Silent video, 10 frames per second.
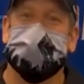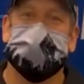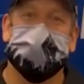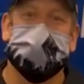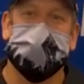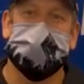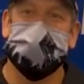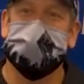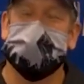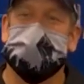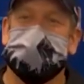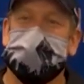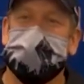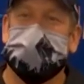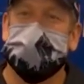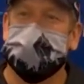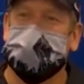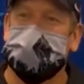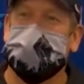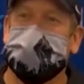than maybe you've given me credit
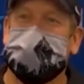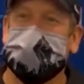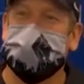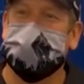for there at the,